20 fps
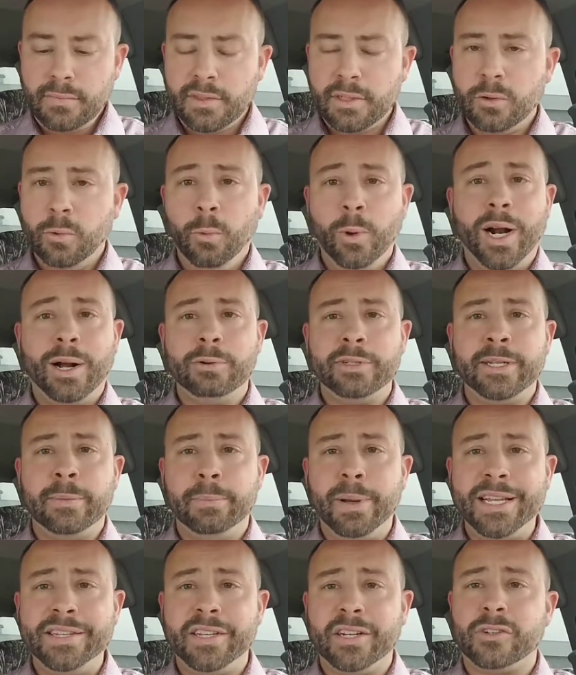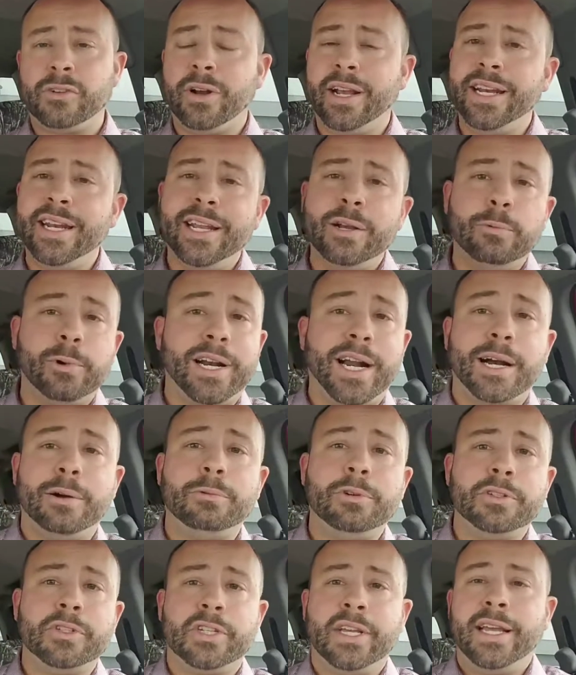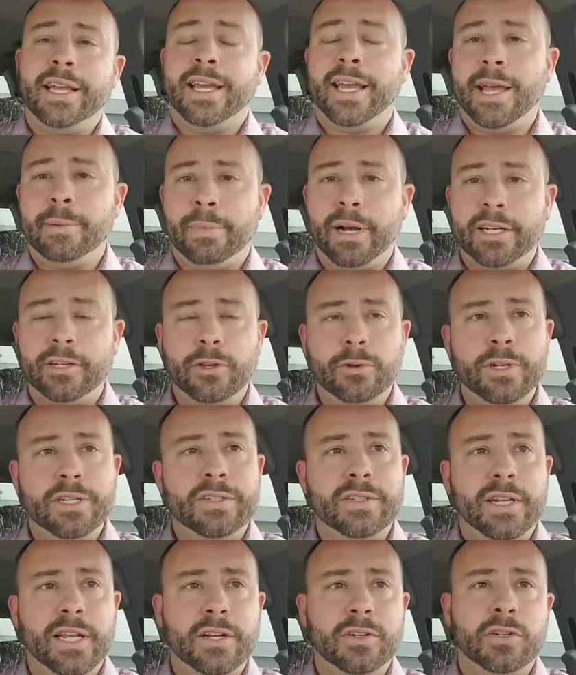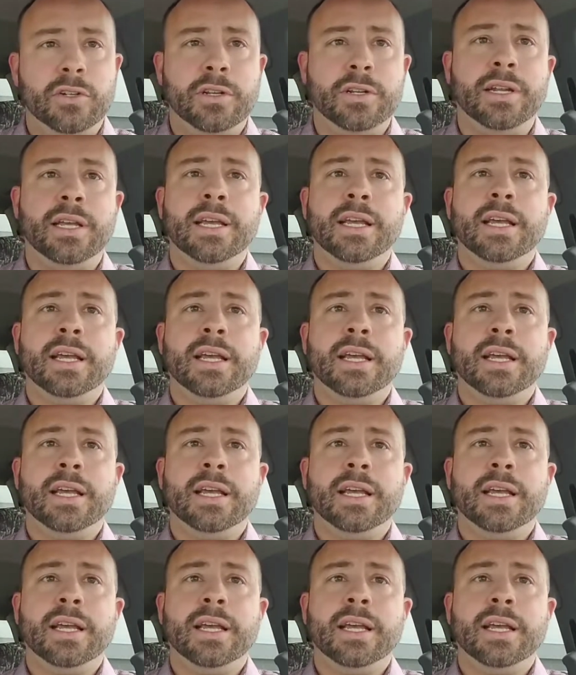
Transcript: When I was in basic training, when I was at my duty station,